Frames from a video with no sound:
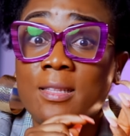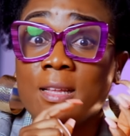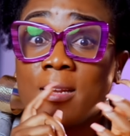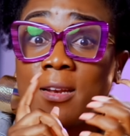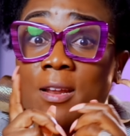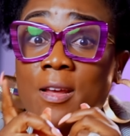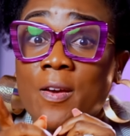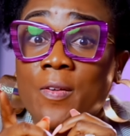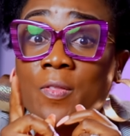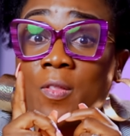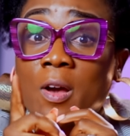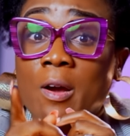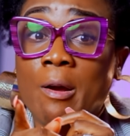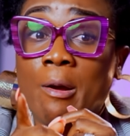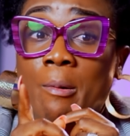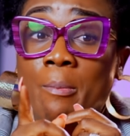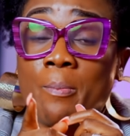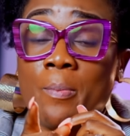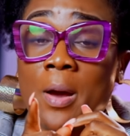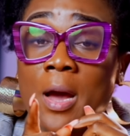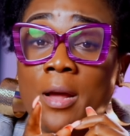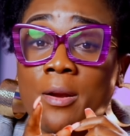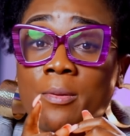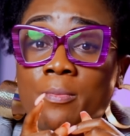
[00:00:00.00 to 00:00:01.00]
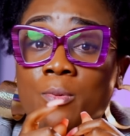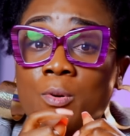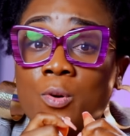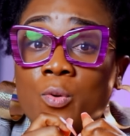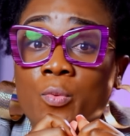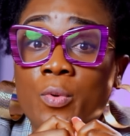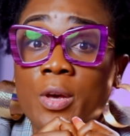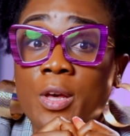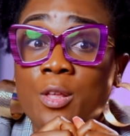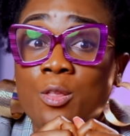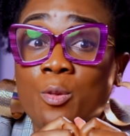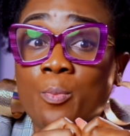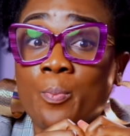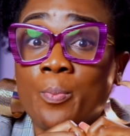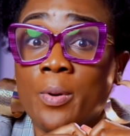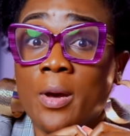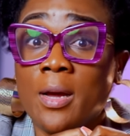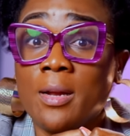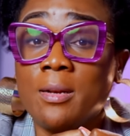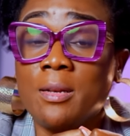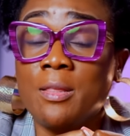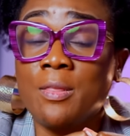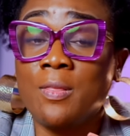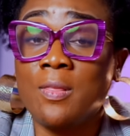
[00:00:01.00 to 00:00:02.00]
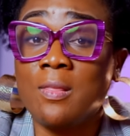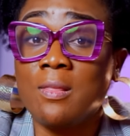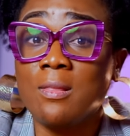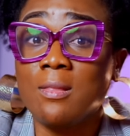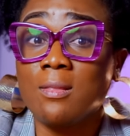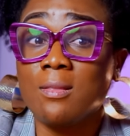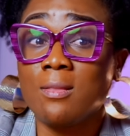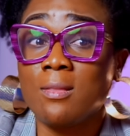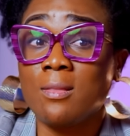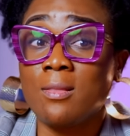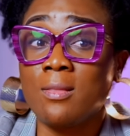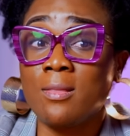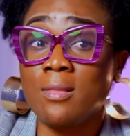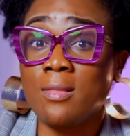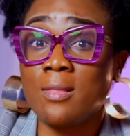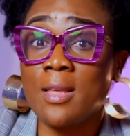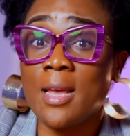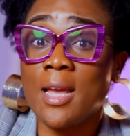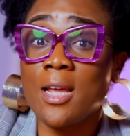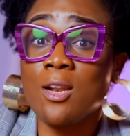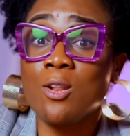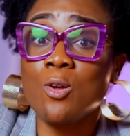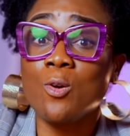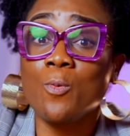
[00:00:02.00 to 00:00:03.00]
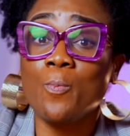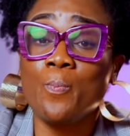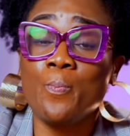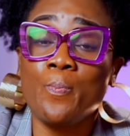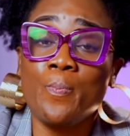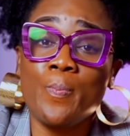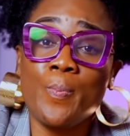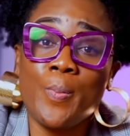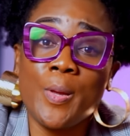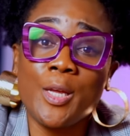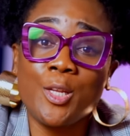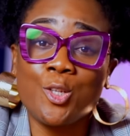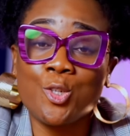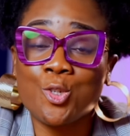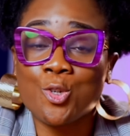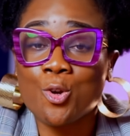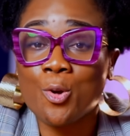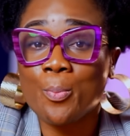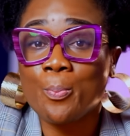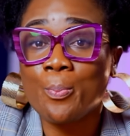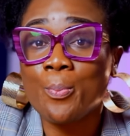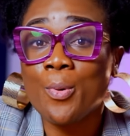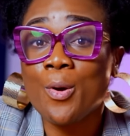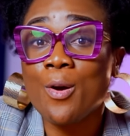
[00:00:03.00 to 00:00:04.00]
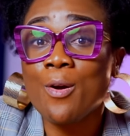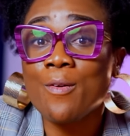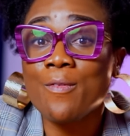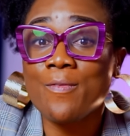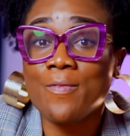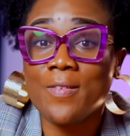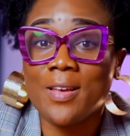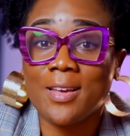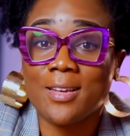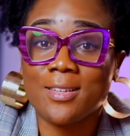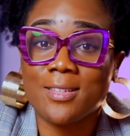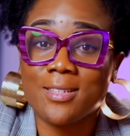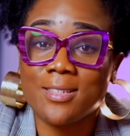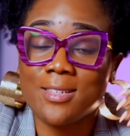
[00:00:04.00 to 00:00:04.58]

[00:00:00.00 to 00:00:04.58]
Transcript: that they are not compatible with, but they look picture perfect.